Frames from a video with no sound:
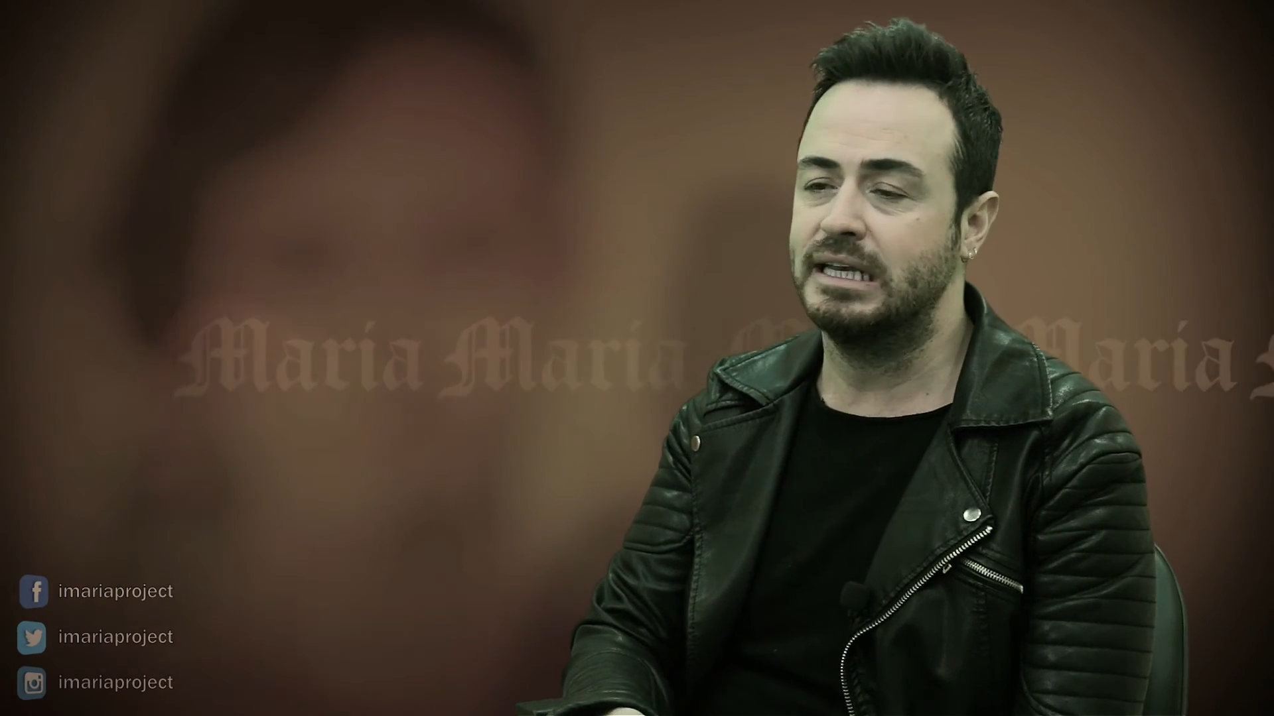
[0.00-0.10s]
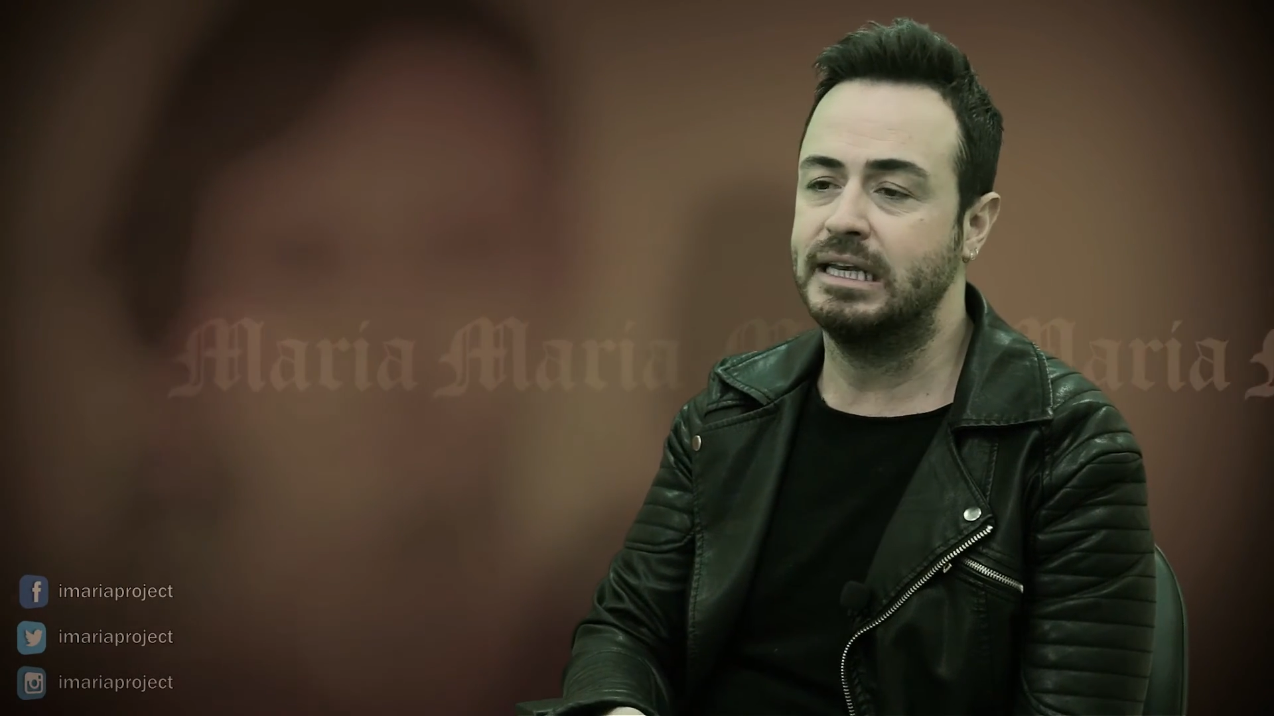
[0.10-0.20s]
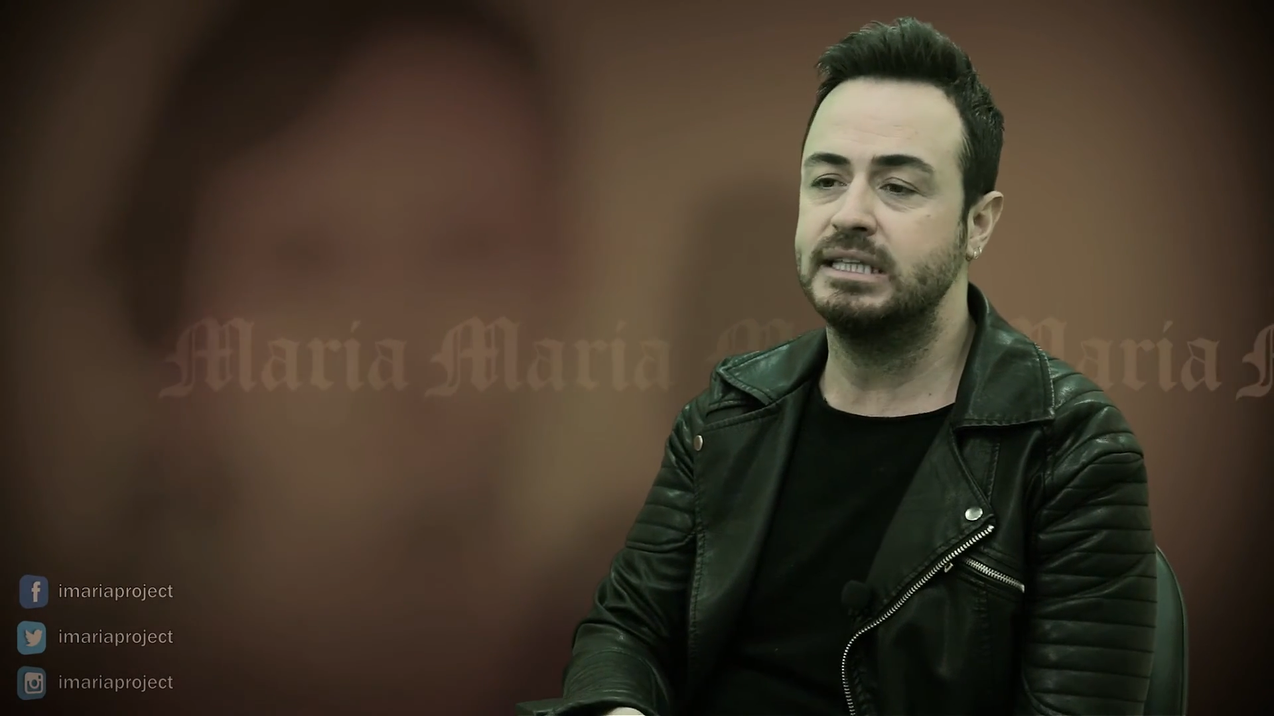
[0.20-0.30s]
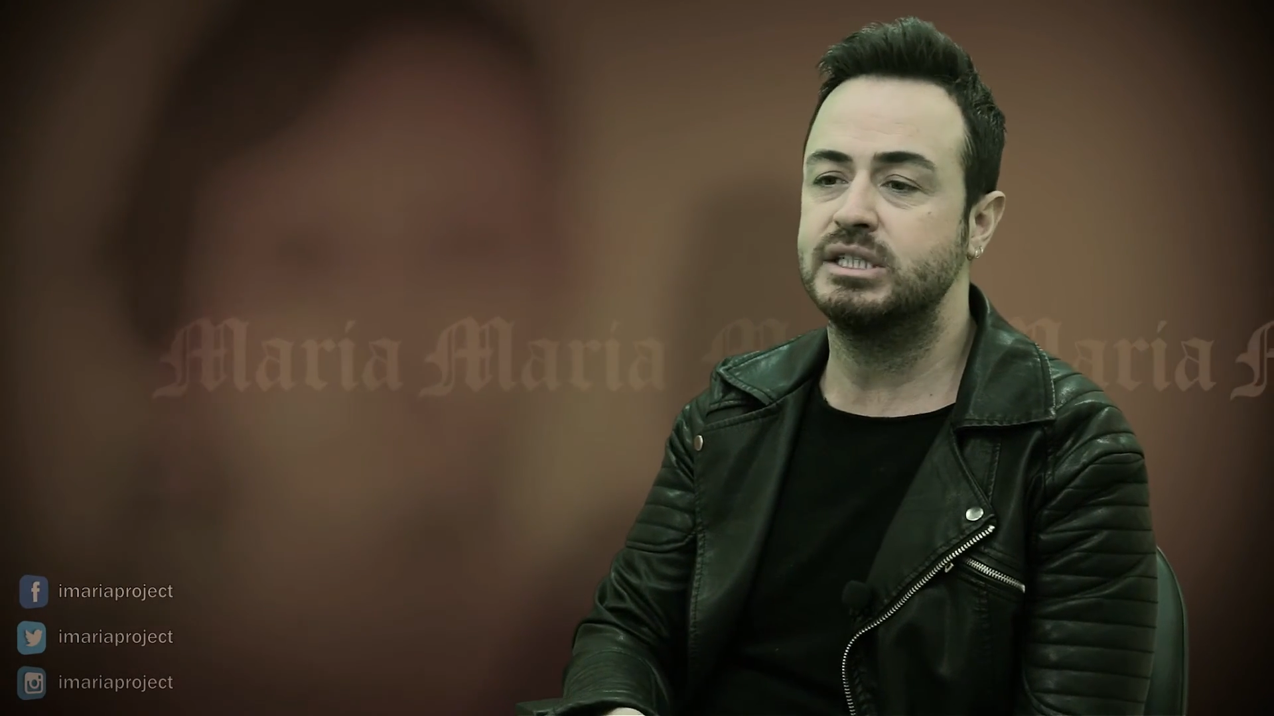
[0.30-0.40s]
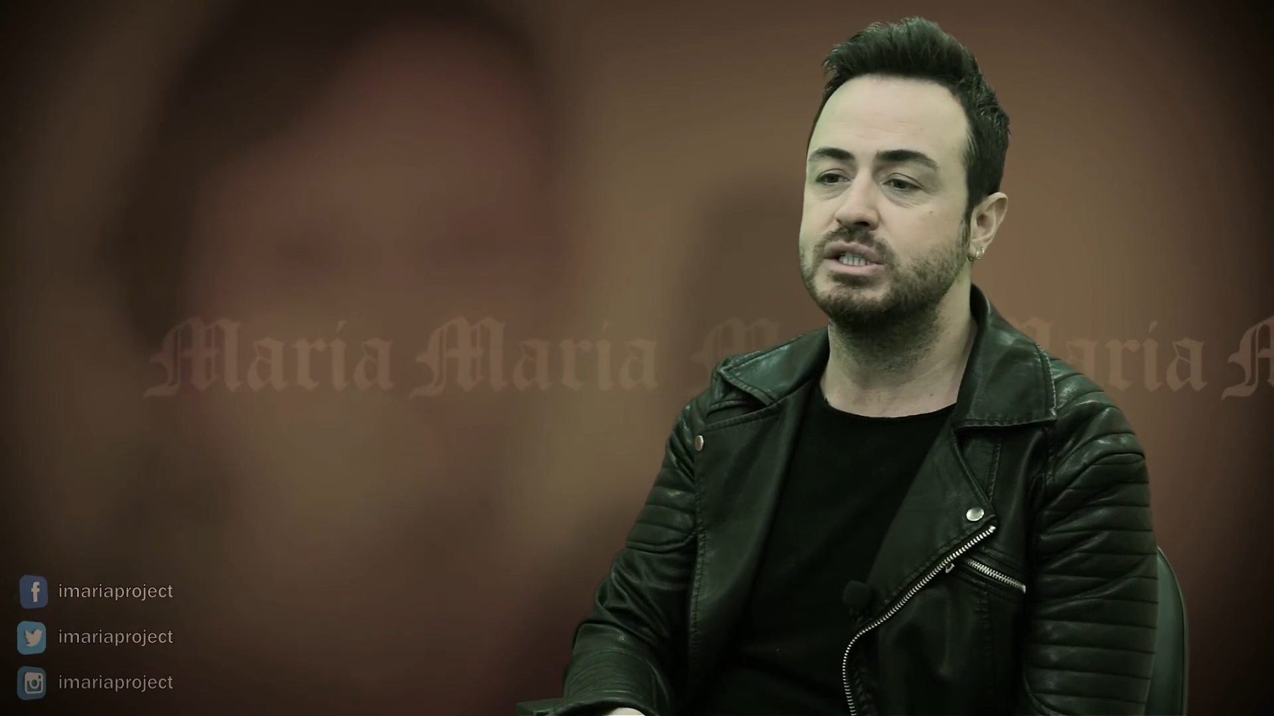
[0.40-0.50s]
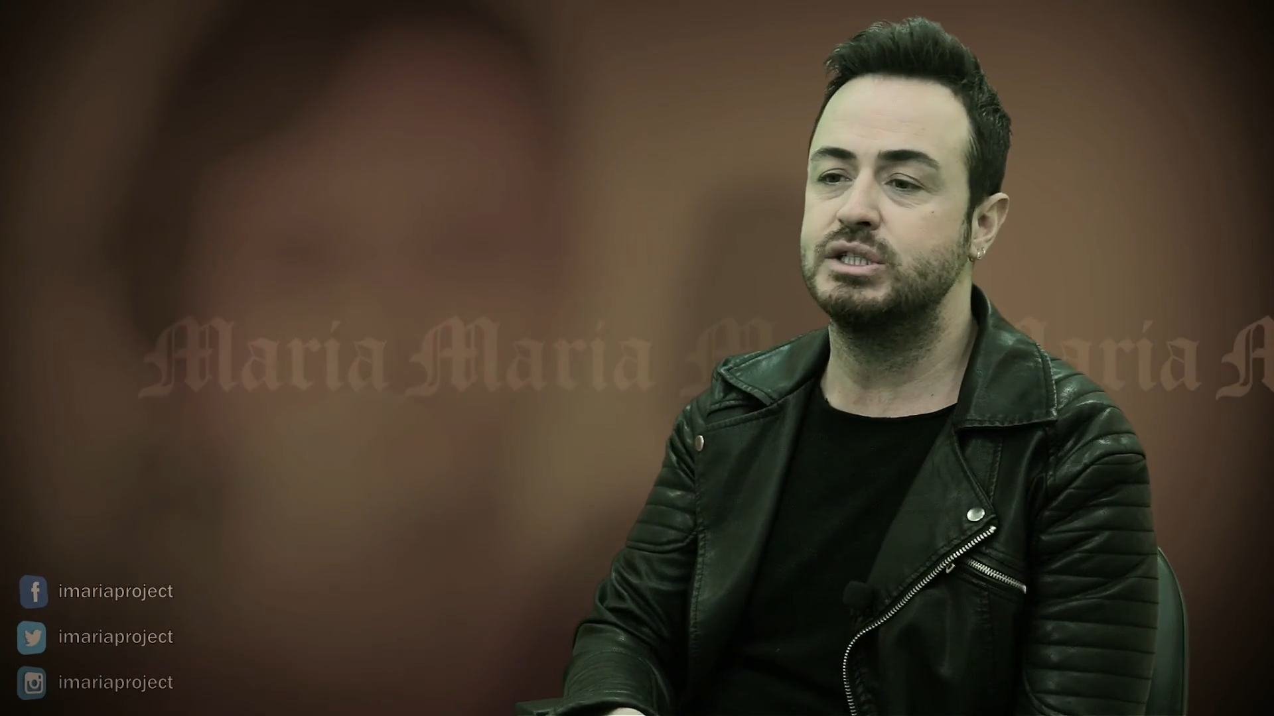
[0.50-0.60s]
needs,